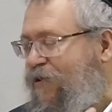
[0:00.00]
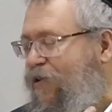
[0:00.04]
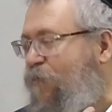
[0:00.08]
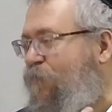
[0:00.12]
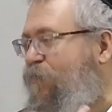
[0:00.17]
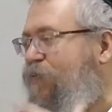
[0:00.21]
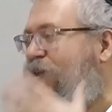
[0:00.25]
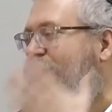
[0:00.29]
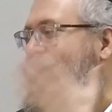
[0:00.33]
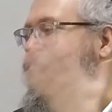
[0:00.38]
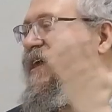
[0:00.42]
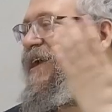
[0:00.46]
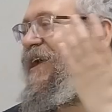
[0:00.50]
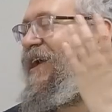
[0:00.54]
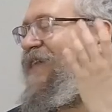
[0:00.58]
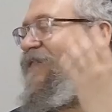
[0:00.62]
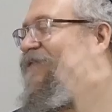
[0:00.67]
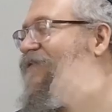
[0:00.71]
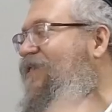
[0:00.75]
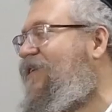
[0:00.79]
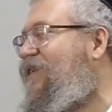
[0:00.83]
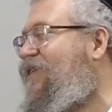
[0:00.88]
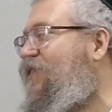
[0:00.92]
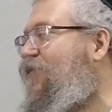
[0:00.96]
is when it will
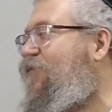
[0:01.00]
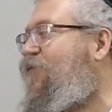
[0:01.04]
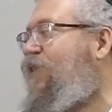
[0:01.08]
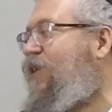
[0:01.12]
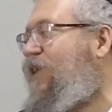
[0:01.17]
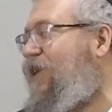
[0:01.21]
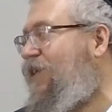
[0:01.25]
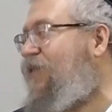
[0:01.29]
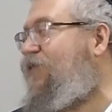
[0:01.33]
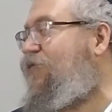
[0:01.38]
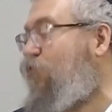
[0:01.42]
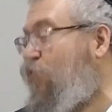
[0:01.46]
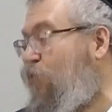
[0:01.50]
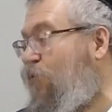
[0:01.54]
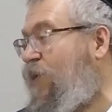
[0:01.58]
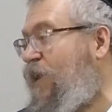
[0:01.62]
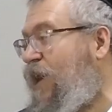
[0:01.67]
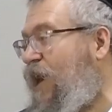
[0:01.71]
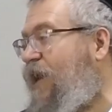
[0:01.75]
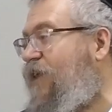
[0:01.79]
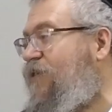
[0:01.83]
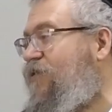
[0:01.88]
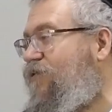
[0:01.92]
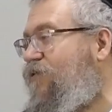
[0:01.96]
start behaving like a
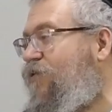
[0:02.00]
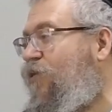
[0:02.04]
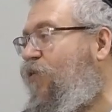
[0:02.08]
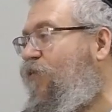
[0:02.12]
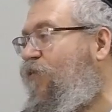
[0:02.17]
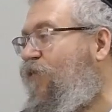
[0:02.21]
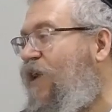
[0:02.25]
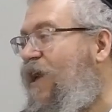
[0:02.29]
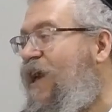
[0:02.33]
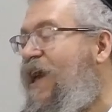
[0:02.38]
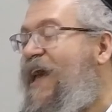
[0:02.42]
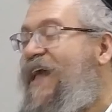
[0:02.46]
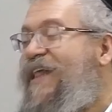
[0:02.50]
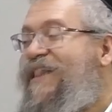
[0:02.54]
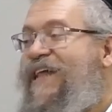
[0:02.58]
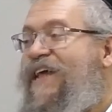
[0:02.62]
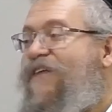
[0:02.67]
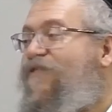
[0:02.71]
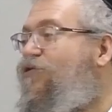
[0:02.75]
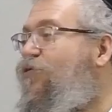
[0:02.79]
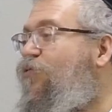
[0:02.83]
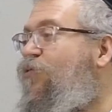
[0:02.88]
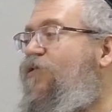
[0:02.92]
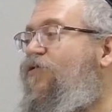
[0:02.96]
godly being.
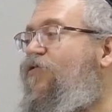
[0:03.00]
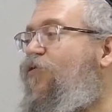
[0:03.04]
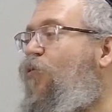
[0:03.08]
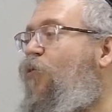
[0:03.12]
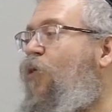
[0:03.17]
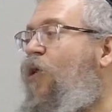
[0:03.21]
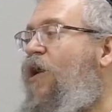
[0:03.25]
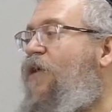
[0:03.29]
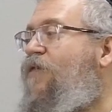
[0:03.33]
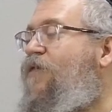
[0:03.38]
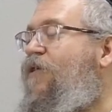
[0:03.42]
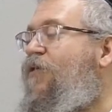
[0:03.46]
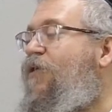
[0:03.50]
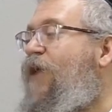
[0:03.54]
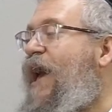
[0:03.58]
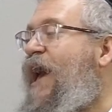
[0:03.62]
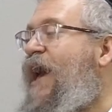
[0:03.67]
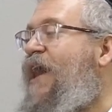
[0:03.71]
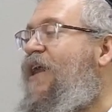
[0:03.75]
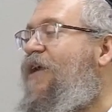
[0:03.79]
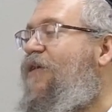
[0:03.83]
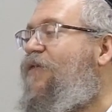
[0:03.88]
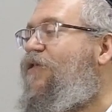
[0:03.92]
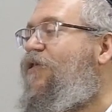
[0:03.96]
How will it start behaving
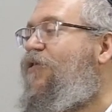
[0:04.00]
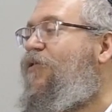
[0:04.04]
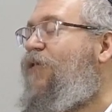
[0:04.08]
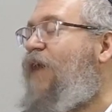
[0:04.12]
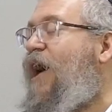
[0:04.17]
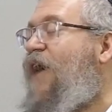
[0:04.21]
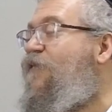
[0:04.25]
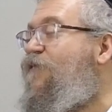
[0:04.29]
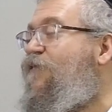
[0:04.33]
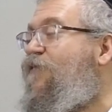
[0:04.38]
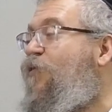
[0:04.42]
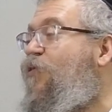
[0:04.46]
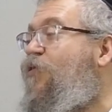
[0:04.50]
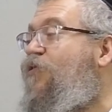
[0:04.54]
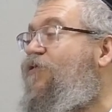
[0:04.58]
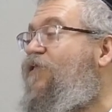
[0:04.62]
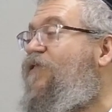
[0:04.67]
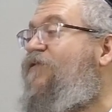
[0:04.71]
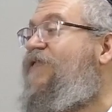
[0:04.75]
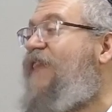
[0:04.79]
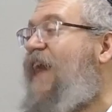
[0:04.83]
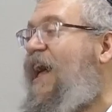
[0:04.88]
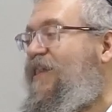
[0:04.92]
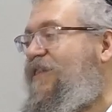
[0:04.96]
like a godly
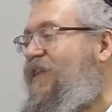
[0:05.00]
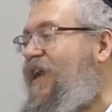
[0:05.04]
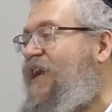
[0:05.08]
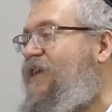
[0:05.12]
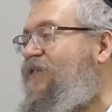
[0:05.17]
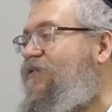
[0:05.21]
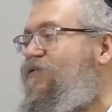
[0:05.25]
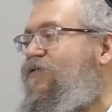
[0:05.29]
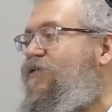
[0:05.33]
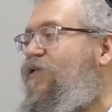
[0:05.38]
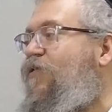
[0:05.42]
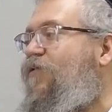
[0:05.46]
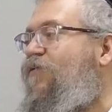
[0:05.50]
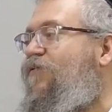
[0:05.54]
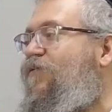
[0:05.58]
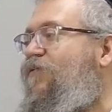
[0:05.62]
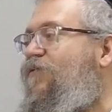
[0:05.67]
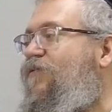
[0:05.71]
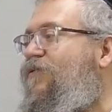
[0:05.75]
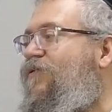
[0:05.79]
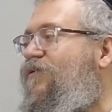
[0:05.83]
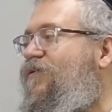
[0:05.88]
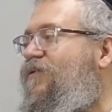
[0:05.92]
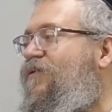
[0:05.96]
being? When it
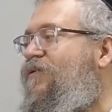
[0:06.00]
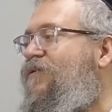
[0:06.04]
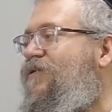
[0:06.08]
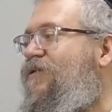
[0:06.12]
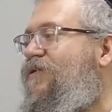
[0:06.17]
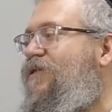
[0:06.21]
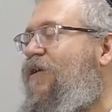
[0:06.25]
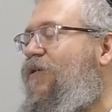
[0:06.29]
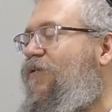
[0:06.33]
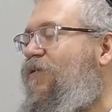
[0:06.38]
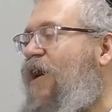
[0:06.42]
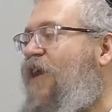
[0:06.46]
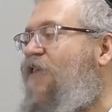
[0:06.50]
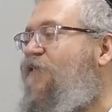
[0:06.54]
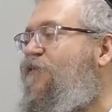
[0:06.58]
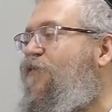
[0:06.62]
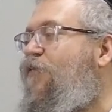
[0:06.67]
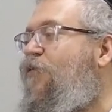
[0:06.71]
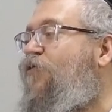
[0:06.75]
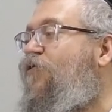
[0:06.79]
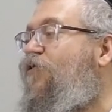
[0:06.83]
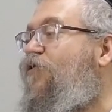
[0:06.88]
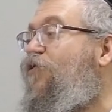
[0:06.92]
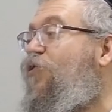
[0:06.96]
will
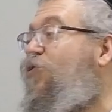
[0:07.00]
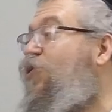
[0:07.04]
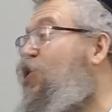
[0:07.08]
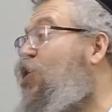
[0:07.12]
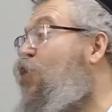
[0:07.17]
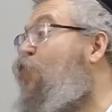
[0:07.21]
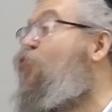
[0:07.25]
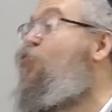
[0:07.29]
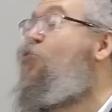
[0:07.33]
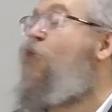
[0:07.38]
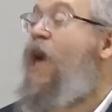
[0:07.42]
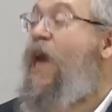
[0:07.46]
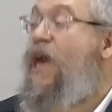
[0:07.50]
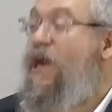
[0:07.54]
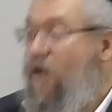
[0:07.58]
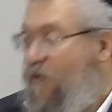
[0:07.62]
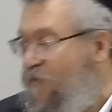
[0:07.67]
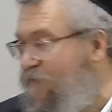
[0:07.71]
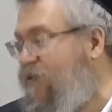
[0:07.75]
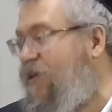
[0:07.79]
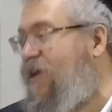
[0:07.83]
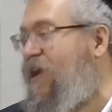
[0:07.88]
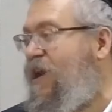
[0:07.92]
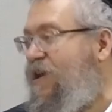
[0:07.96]
think the thoughts
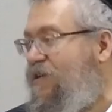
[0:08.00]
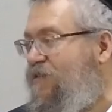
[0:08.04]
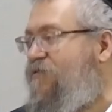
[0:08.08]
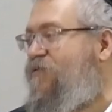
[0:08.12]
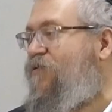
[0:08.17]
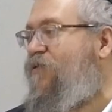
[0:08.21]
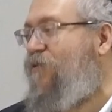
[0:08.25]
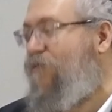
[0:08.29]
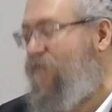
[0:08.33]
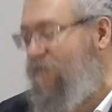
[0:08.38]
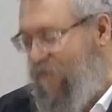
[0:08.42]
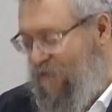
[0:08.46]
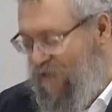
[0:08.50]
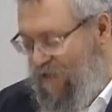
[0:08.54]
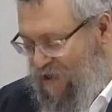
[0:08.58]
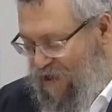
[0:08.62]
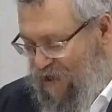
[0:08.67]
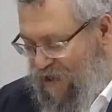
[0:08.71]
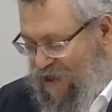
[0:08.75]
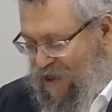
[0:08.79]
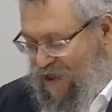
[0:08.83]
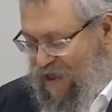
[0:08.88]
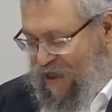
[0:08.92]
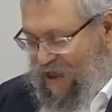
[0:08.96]
that God thinks,
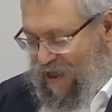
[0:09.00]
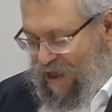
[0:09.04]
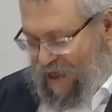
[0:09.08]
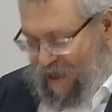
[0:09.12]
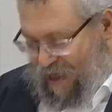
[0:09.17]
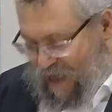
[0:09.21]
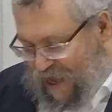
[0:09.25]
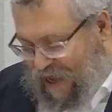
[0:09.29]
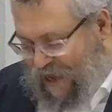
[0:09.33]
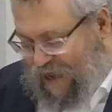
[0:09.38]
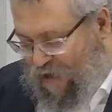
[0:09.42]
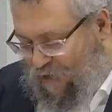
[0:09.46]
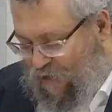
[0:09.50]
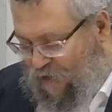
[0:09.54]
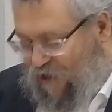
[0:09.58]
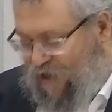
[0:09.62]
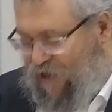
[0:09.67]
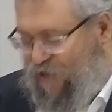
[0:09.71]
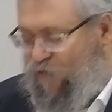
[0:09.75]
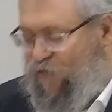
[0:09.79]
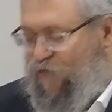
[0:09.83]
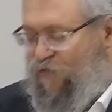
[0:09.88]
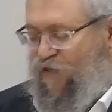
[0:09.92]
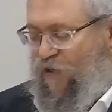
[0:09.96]
say the
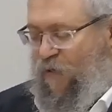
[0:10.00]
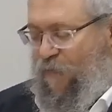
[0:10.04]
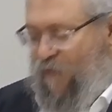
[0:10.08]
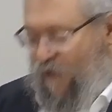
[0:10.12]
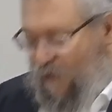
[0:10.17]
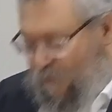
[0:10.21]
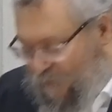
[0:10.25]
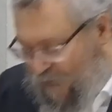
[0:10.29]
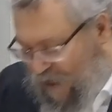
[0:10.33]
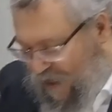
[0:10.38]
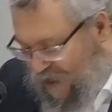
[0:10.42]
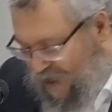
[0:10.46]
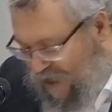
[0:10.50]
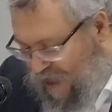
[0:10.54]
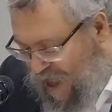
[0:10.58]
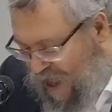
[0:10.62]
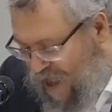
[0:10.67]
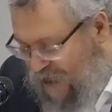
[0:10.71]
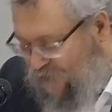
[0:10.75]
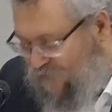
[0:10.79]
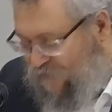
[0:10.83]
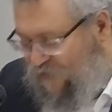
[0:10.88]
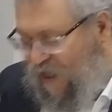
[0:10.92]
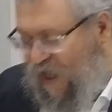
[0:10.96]
words that God speaks,
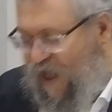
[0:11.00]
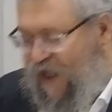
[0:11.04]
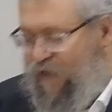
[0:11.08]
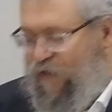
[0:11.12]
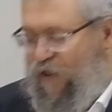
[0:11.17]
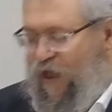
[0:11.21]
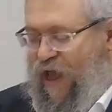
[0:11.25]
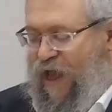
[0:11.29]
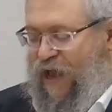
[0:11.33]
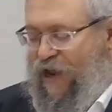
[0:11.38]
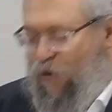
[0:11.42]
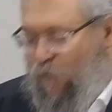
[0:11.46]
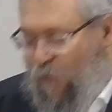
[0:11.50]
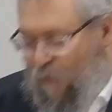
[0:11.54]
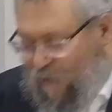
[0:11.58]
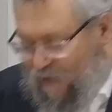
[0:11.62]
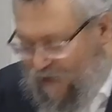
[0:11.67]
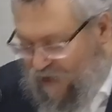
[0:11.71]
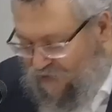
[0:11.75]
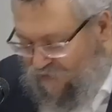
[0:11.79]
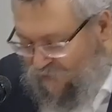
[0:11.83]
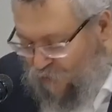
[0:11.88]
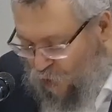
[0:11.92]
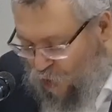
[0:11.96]
and do the things
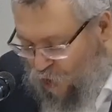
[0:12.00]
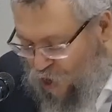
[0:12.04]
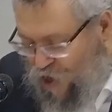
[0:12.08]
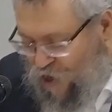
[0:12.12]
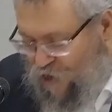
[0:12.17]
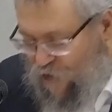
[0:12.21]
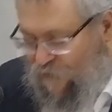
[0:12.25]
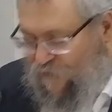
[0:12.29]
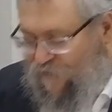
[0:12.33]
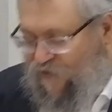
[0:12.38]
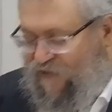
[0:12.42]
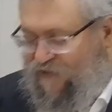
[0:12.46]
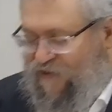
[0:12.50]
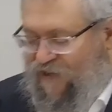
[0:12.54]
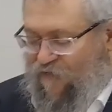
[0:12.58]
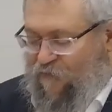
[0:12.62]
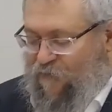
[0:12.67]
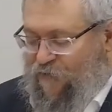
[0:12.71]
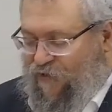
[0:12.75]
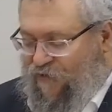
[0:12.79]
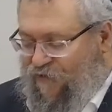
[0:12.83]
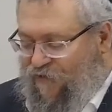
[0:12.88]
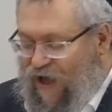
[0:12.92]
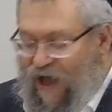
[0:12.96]
that God does,
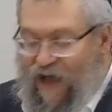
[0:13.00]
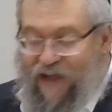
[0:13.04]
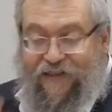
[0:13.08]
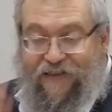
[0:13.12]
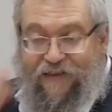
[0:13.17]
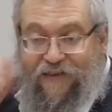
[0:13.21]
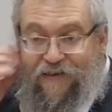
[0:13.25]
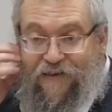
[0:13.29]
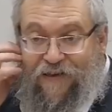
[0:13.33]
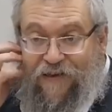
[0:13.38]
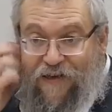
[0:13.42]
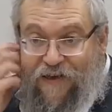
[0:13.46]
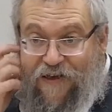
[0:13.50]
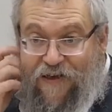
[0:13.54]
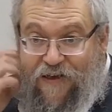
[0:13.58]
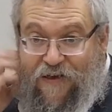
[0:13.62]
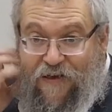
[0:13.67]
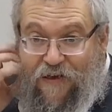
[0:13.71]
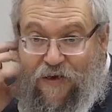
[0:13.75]
then it will